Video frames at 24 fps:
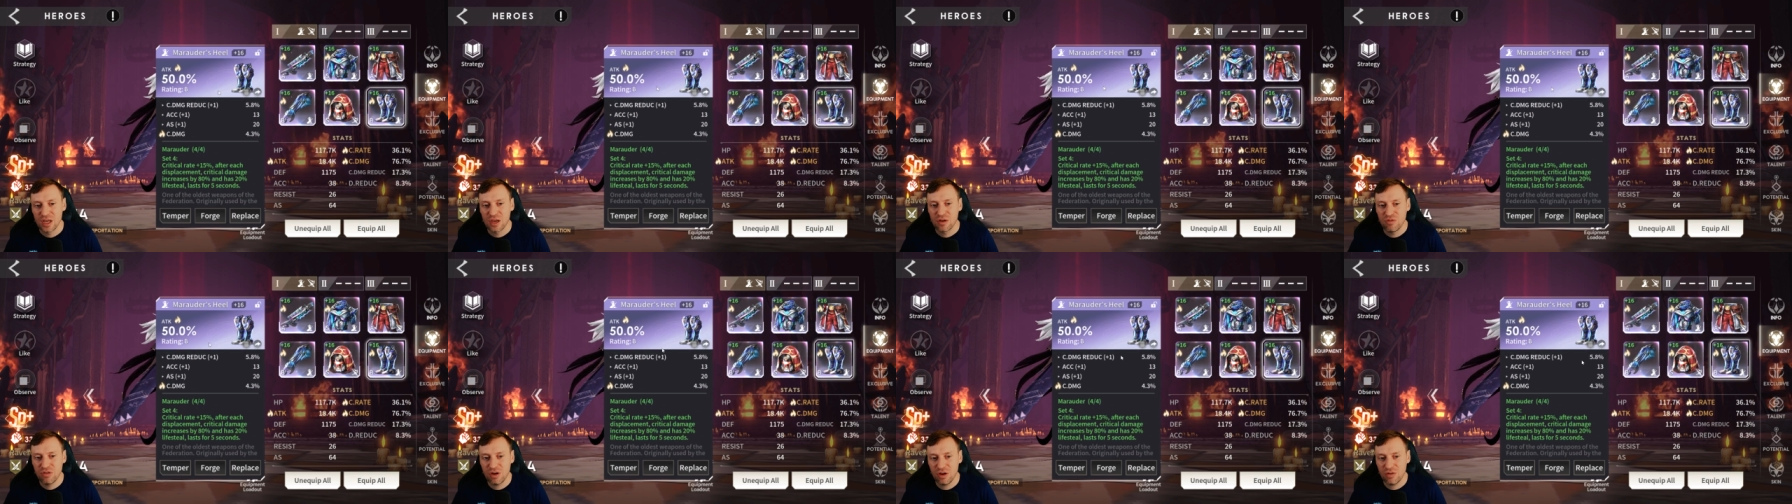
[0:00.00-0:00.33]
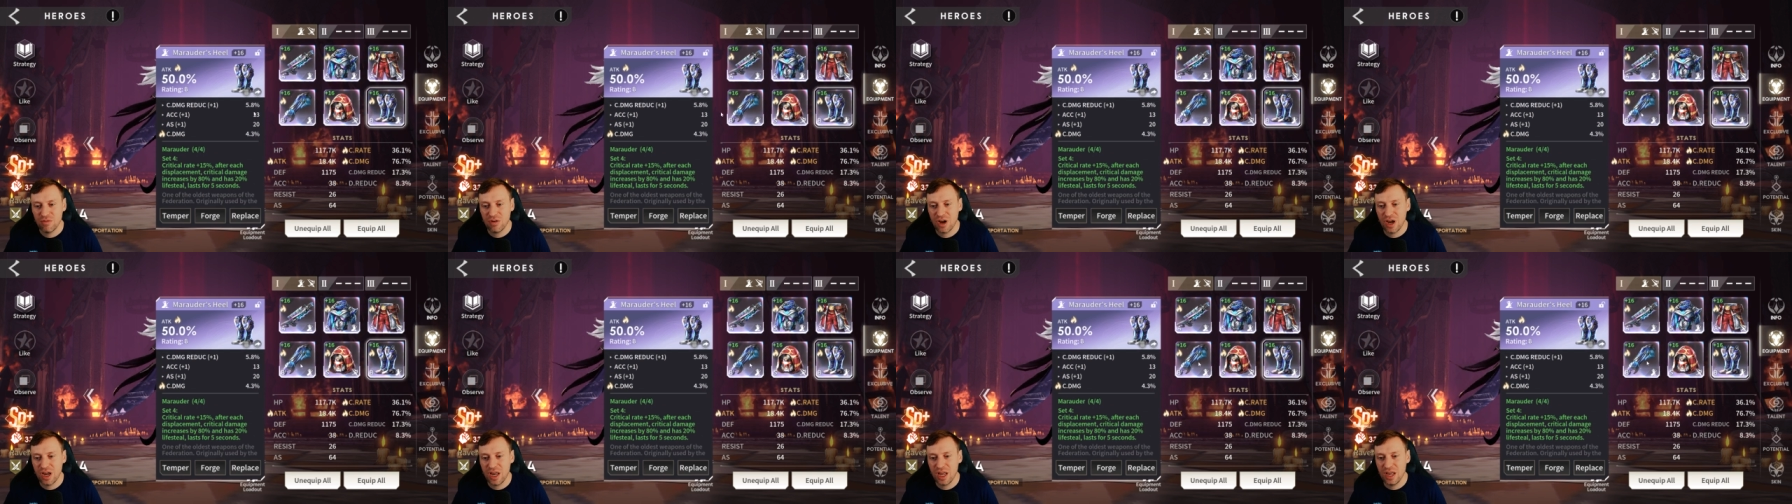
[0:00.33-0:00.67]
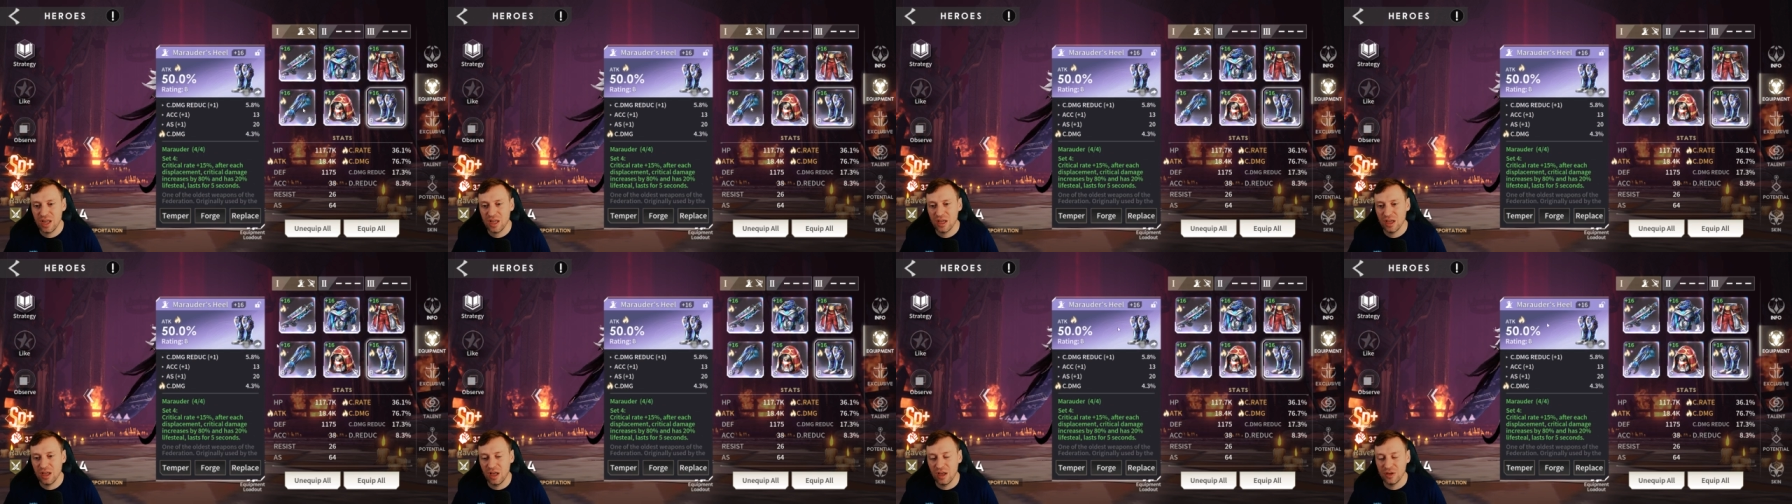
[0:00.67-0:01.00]
Crit
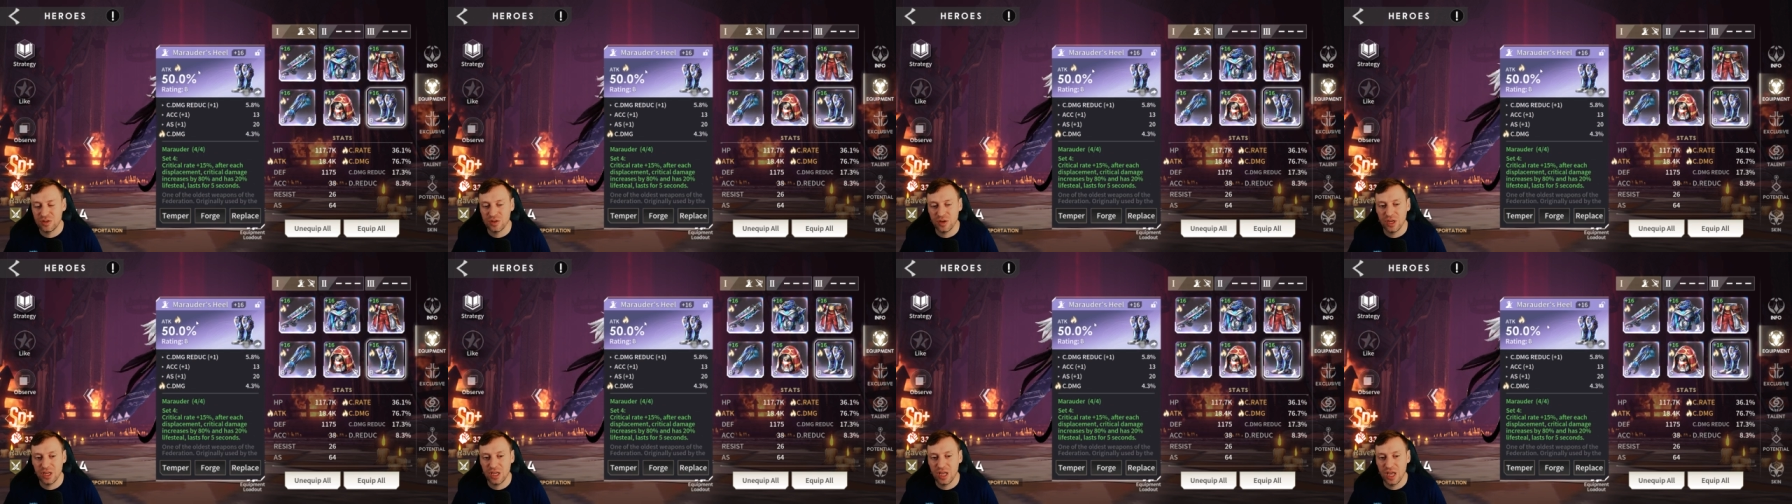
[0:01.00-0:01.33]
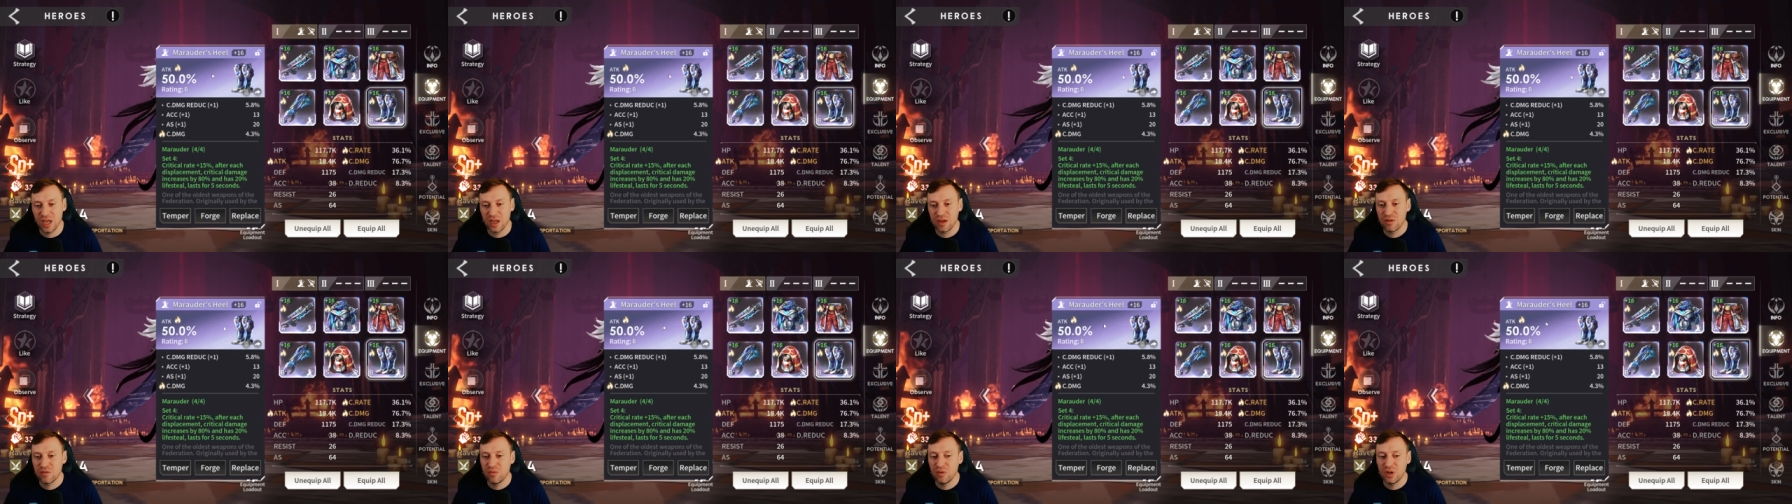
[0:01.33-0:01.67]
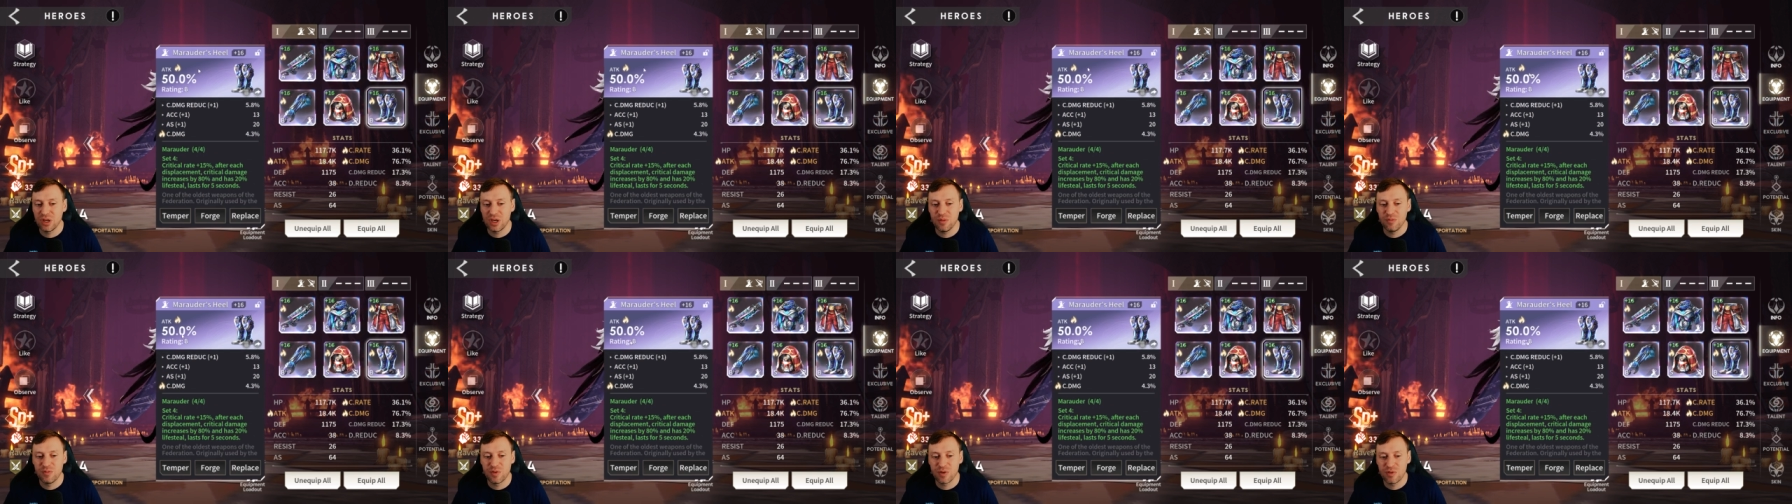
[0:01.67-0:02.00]
rate, uh, sorry, yeah, we're
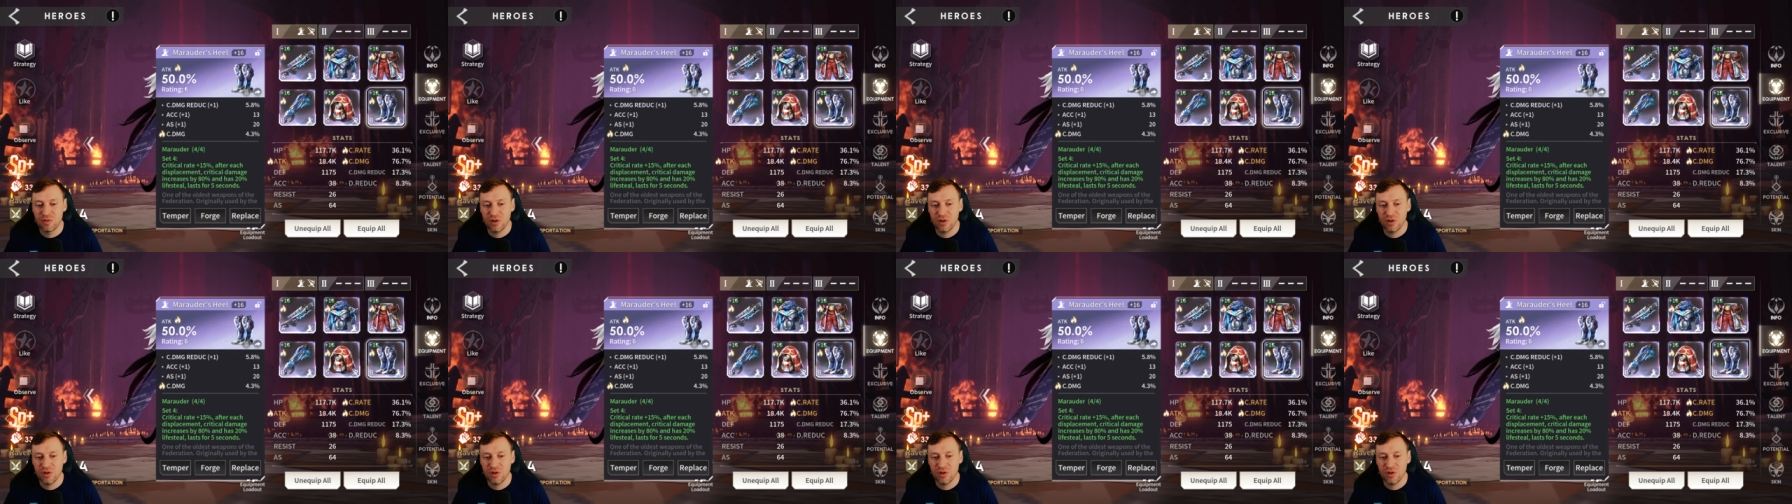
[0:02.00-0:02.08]
looking for